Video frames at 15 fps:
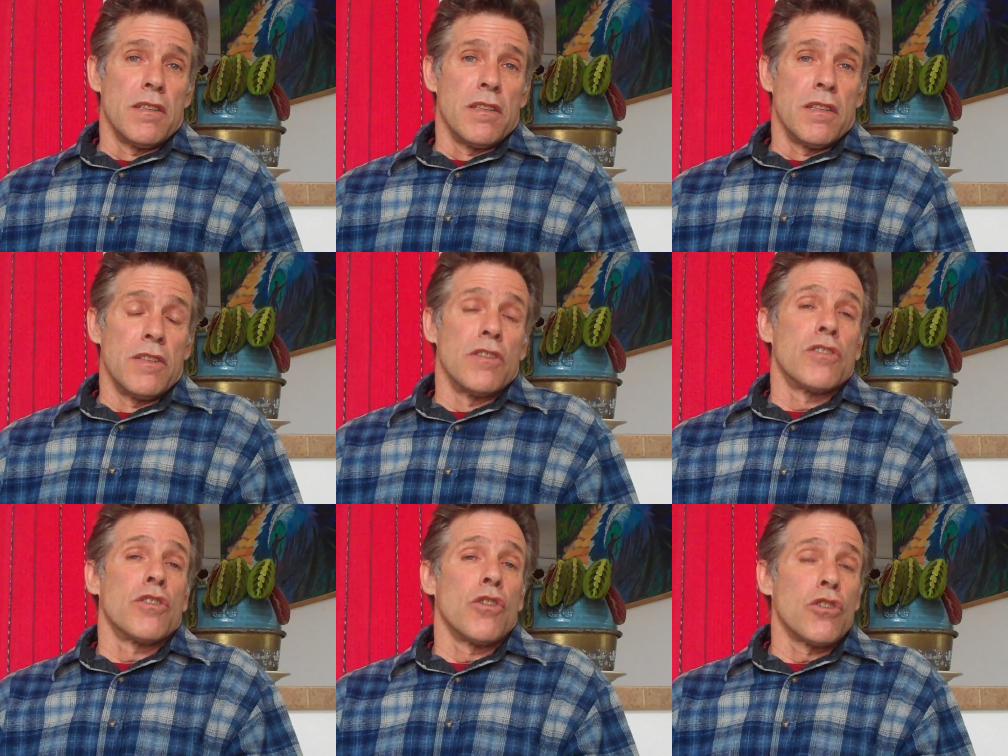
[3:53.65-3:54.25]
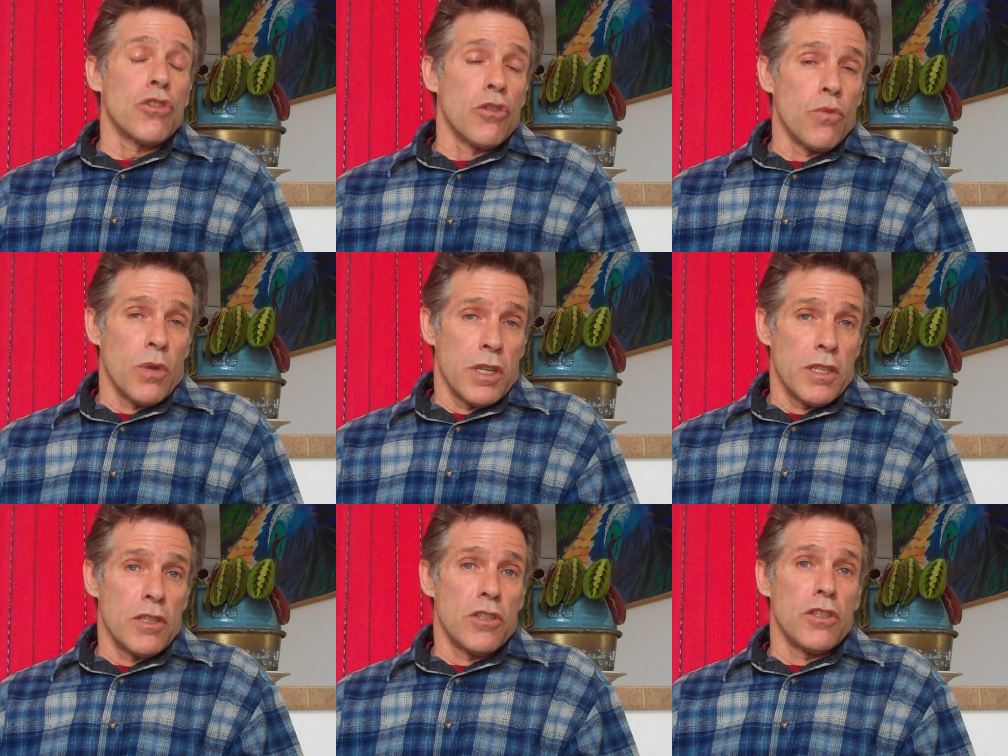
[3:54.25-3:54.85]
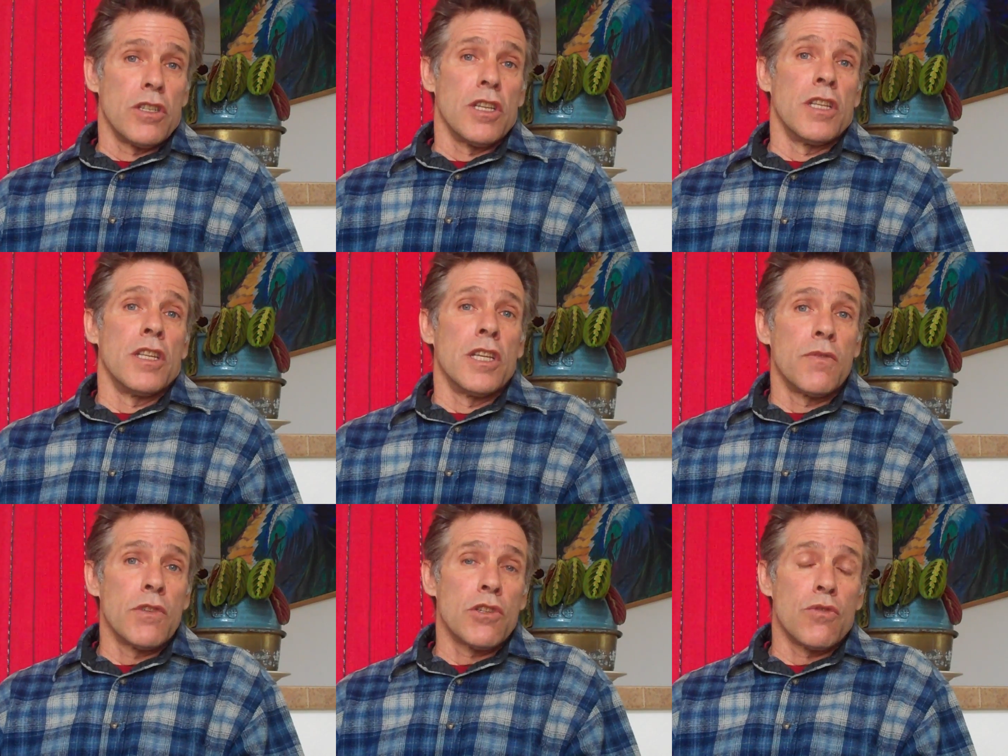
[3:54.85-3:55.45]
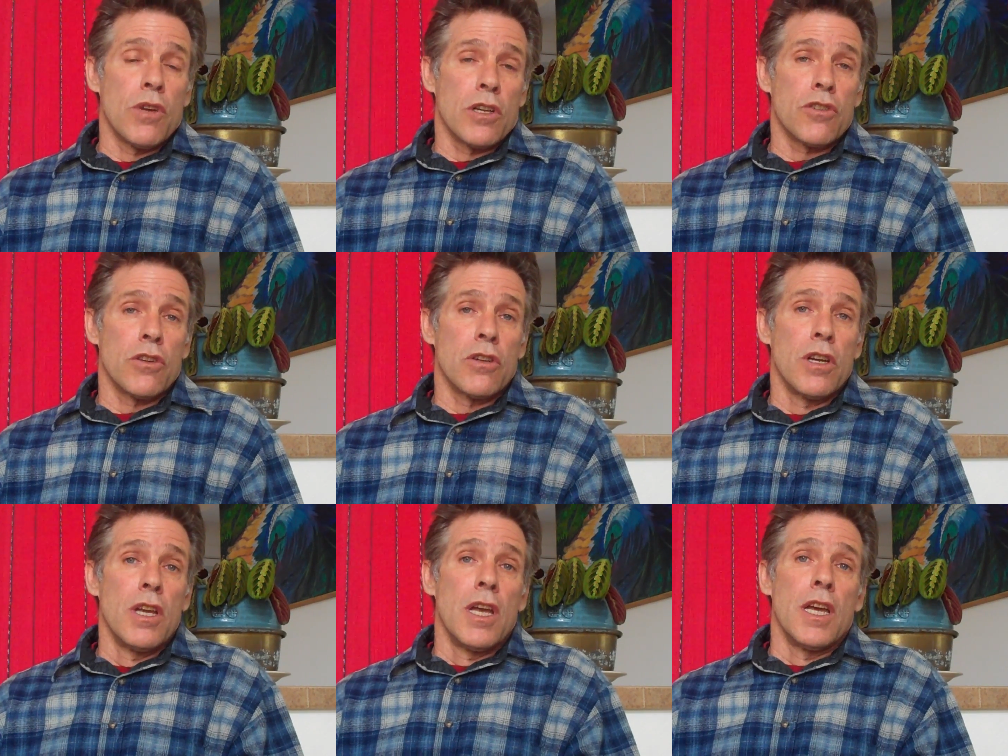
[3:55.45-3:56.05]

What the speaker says: in the social wage, in the infrastructure,